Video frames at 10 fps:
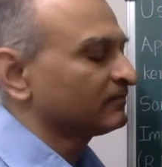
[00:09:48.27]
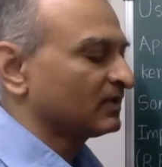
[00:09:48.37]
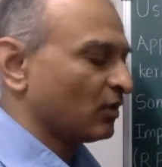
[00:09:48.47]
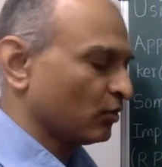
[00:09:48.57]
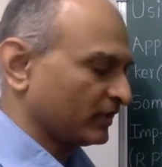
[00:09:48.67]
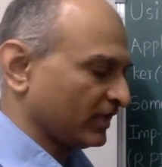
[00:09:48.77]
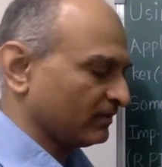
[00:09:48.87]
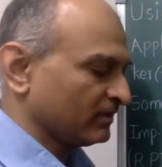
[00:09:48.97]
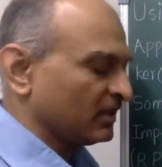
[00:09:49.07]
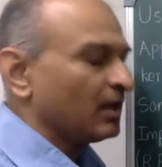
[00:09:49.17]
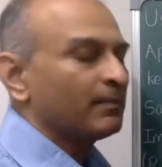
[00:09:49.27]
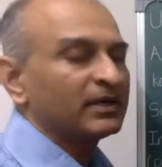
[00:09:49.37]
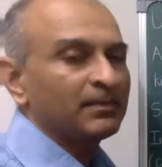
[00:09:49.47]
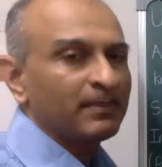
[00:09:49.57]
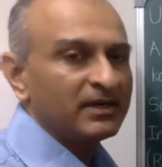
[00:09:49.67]
Okay, but
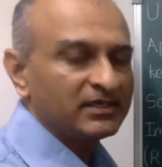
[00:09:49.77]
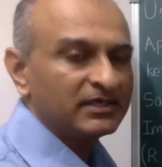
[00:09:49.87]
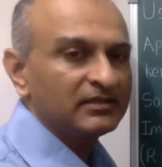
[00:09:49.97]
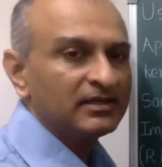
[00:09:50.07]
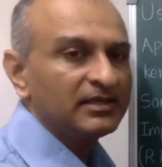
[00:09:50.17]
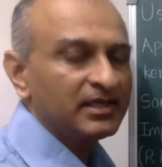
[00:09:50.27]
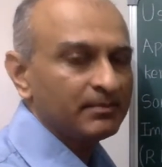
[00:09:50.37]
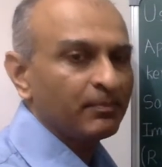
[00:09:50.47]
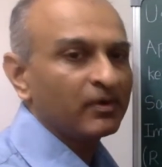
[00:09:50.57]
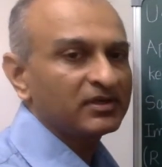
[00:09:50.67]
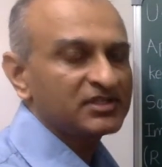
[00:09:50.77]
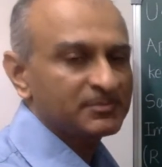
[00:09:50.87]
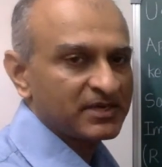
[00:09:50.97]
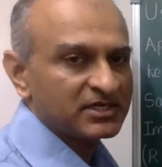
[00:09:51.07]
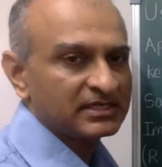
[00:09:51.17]
a particularly important
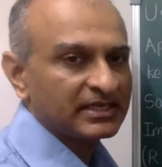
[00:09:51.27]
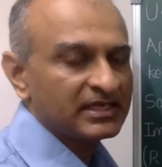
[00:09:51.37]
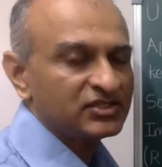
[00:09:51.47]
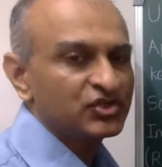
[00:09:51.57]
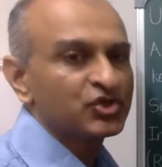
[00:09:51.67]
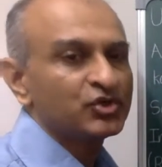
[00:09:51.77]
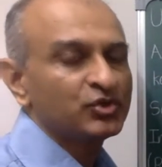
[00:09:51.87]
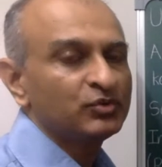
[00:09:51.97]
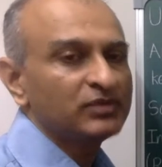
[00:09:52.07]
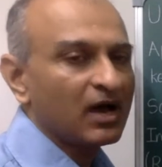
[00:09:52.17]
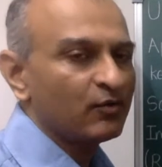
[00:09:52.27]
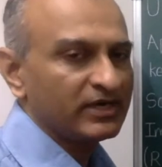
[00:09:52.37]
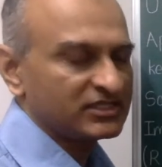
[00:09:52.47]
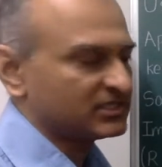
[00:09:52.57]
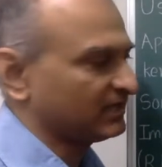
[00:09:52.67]
special case you should do now
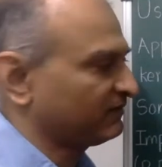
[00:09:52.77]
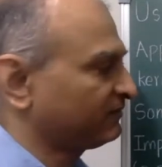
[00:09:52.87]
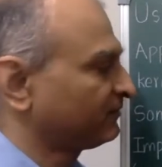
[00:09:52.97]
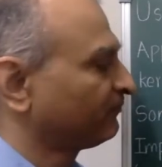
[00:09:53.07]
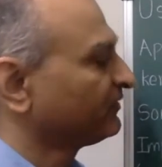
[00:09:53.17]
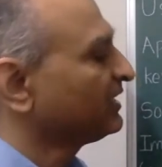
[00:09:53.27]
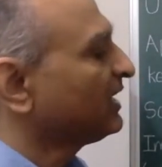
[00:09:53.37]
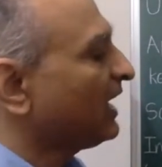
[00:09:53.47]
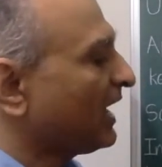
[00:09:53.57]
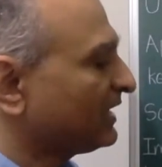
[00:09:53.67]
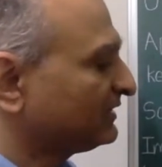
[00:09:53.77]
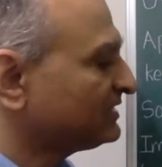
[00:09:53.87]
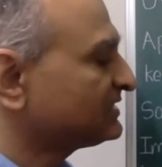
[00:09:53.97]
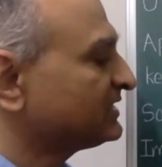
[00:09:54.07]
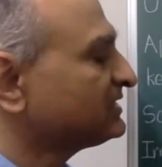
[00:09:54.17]
itself. And
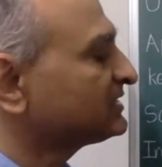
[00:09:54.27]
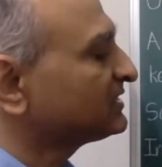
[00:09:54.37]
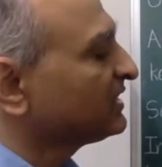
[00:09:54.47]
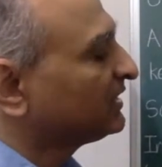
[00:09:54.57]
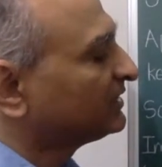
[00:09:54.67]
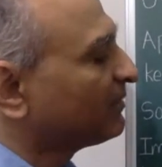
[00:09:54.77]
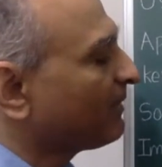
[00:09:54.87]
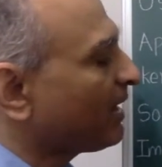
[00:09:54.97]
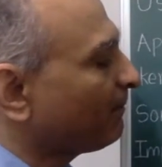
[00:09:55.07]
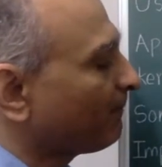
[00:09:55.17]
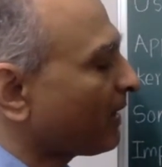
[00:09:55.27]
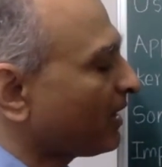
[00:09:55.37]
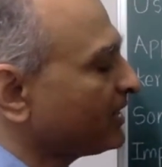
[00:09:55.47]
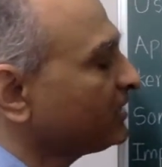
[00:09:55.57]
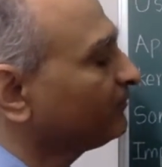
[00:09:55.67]
this is the map
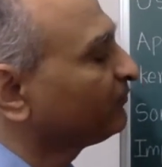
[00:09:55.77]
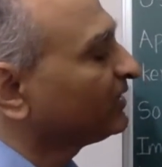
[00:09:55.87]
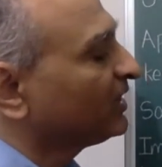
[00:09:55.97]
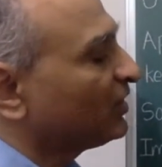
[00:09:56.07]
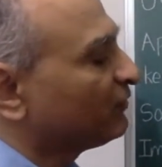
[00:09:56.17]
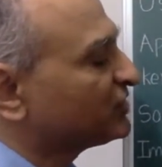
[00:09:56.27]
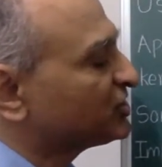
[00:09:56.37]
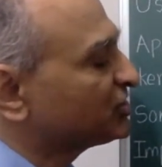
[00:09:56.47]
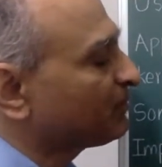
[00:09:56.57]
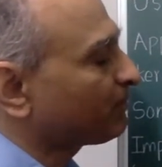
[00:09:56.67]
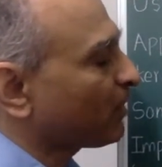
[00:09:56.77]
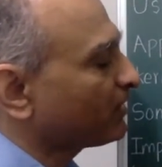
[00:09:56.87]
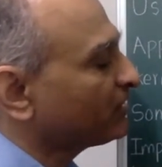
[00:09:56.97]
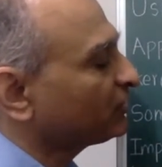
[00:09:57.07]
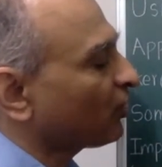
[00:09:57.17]
pi, which is the
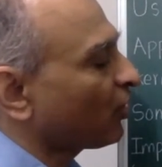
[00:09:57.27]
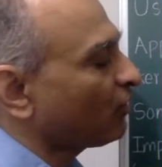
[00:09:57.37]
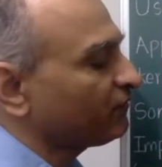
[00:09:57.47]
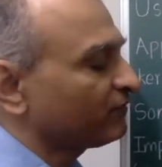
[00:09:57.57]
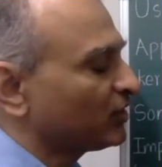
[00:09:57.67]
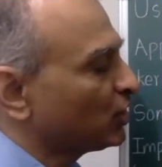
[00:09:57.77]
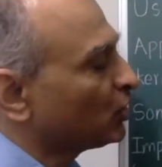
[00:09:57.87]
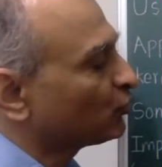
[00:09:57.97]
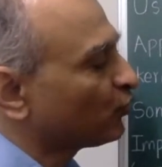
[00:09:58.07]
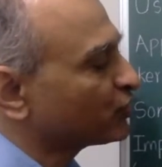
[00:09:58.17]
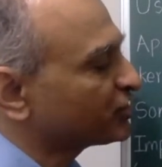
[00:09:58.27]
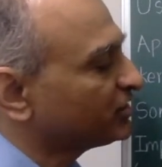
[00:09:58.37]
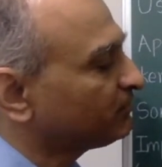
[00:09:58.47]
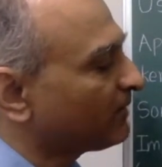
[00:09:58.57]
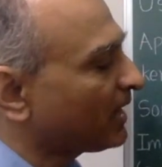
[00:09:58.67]
product of
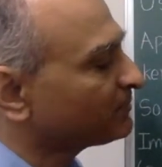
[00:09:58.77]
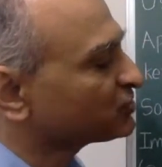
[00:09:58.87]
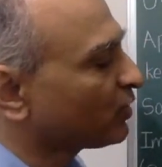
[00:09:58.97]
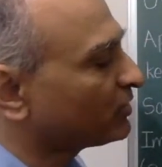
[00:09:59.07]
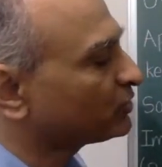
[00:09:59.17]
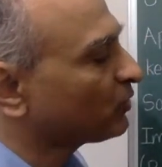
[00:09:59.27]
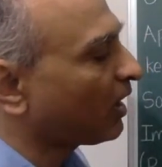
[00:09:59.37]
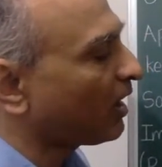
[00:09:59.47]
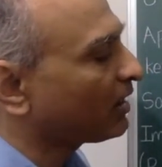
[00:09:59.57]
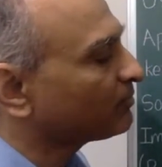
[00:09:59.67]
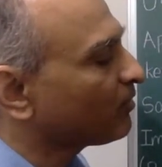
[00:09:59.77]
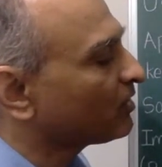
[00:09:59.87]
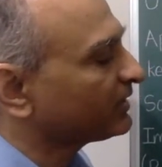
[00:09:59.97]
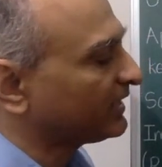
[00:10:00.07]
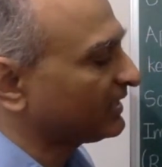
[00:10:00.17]
quotient maps onto R
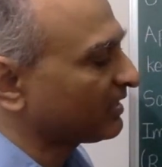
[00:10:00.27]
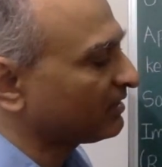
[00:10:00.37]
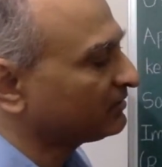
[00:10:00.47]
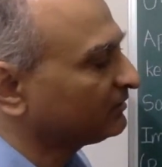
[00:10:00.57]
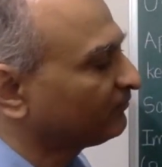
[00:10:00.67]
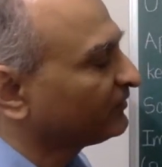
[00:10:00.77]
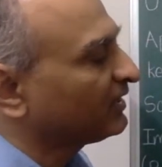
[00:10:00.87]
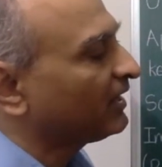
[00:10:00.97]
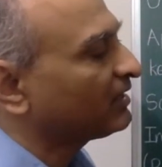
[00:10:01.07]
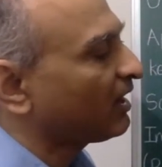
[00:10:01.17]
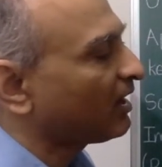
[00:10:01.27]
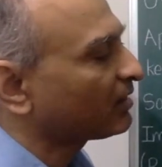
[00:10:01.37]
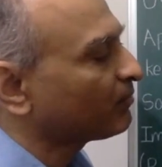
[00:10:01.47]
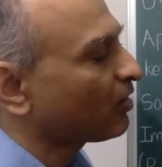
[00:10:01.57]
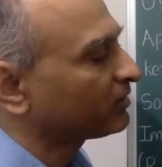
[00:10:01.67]
mod AR and R
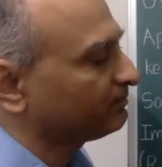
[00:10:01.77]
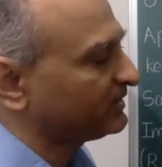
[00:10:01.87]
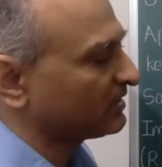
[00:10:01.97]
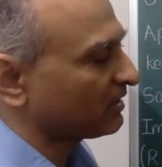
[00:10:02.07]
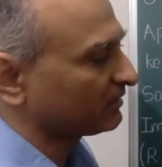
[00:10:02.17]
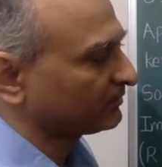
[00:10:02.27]
mod BR.